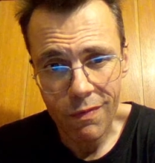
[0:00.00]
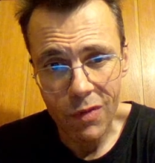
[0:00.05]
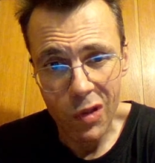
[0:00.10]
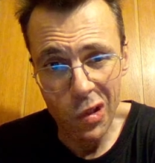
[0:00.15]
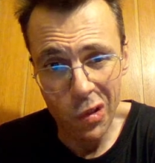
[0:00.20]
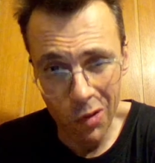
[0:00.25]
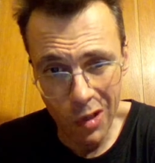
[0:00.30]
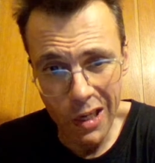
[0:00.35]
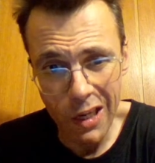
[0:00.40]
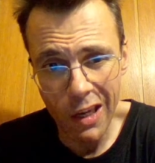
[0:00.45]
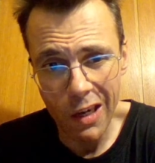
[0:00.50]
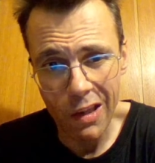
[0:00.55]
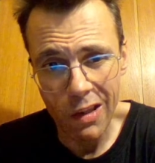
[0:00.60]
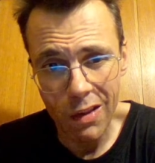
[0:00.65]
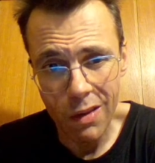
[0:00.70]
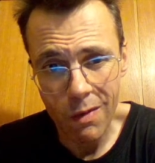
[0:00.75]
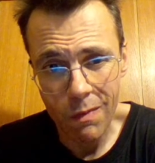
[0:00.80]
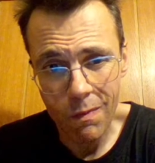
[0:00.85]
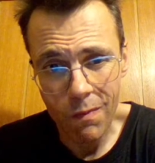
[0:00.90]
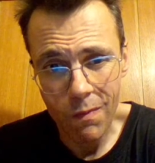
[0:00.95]
You get it?
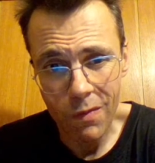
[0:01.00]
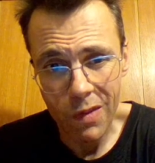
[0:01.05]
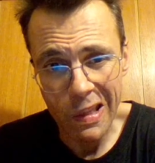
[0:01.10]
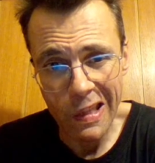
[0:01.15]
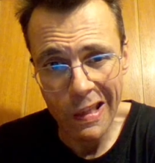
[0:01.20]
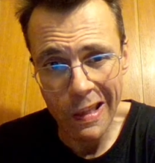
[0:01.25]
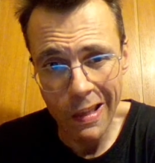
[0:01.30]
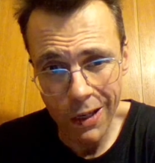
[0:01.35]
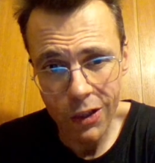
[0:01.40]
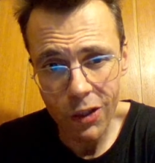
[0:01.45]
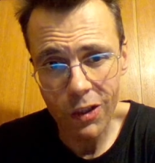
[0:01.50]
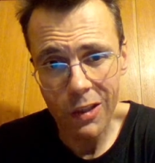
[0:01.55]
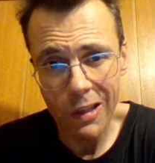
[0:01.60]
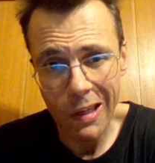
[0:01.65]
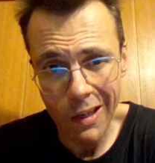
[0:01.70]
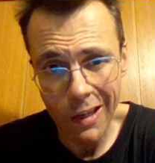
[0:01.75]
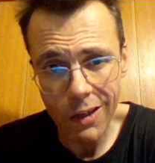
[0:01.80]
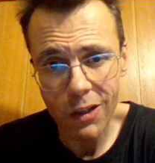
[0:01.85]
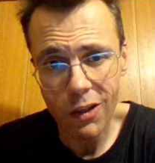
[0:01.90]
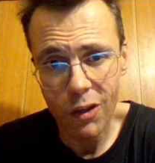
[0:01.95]
This
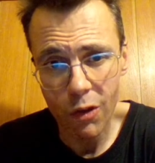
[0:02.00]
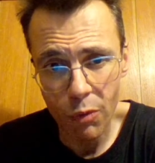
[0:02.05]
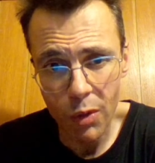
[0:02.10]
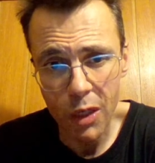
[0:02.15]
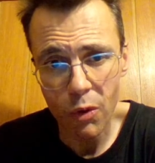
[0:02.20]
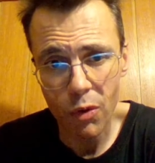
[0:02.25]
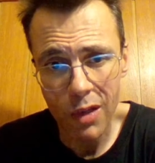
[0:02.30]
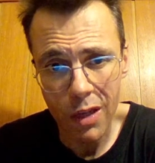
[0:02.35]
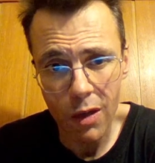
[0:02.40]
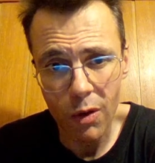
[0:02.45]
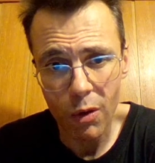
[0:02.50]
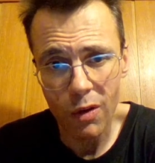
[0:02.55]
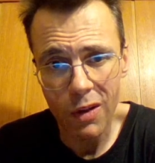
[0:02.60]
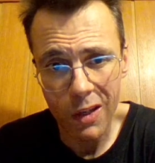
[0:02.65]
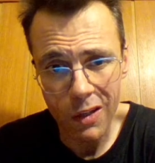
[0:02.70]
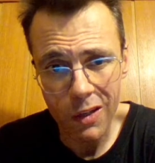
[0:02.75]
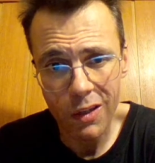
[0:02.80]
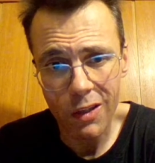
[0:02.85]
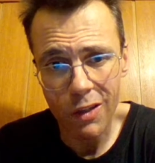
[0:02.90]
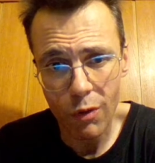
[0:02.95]
is the real deal.
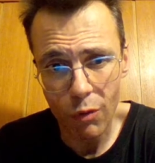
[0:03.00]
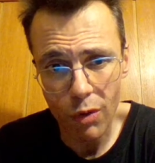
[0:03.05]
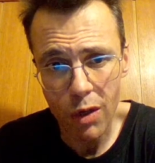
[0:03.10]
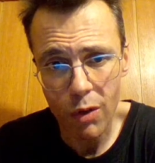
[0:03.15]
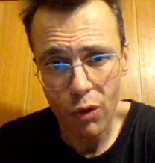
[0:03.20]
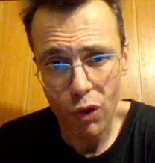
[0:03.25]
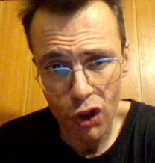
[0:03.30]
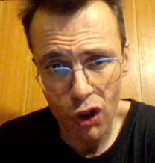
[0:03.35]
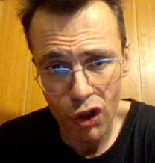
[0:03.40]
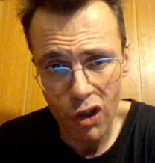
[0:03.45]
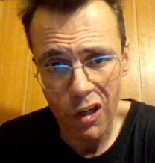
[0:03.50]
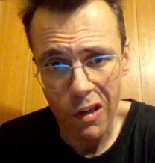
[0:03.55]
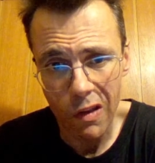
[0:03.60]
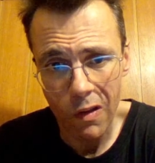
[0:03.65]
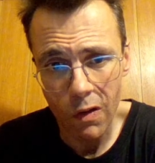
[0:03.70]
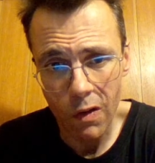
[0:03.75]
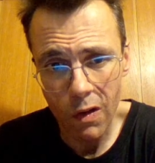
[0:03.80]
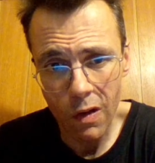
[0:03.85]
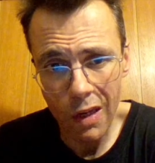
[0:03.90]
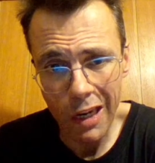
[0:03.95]
This is the real shit.
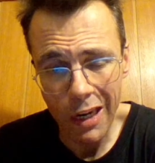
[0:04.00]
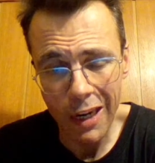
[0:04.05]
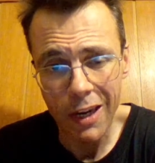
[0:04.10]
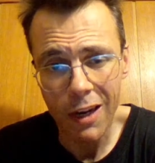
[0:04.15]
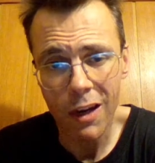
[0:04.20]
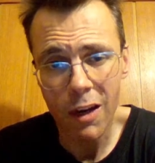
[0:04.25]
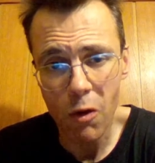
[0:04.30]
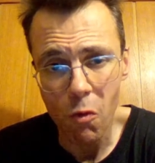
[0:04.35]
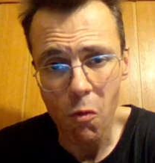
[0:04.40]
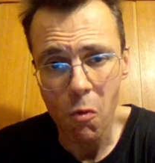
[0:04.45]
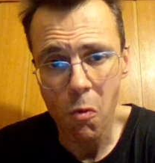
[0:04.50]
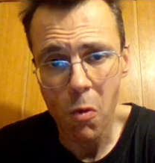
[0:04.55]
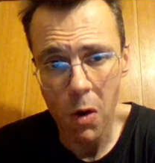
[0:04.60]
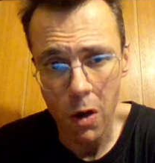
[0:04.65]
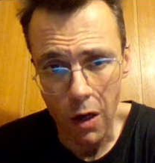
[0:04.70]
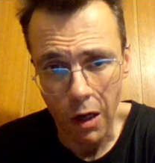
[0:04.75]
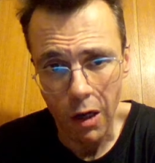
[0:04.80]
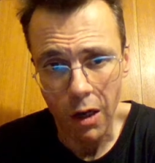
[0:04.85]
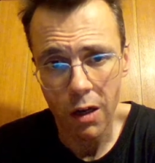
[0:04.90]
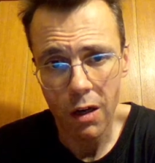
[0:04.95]
And I
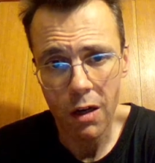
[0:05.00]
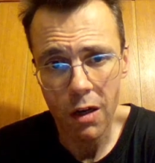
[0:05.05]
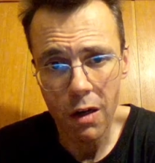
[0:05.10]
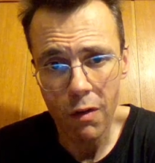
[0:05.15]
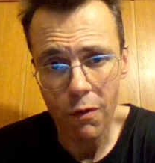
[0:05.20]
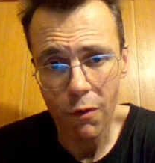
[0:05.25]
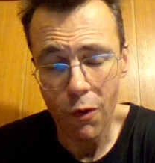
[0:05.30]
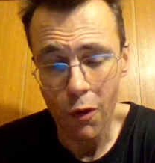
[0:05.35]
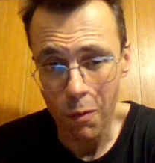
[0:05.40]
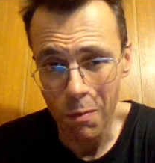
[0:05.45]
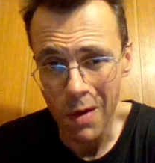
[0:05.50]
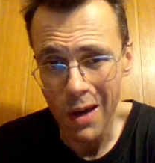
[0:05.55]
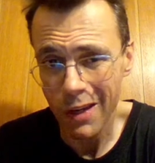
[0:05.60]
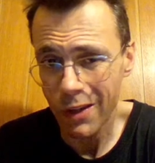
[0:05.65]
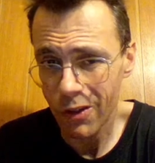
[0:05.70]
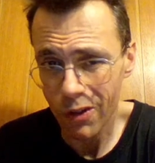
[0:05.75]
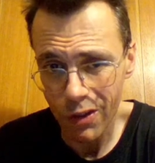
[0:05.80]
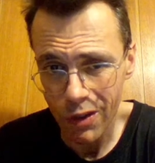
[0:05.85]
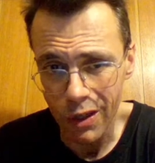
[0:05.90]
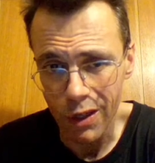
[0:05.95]
work for my
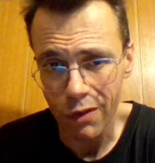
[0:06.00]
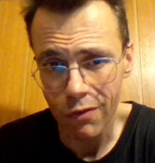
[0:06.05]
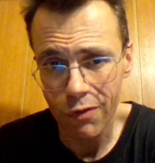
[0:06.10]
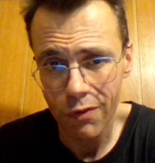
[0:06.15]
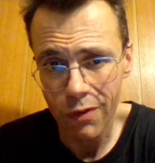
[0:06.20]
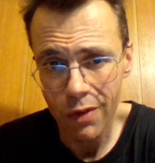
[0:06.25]
stuff.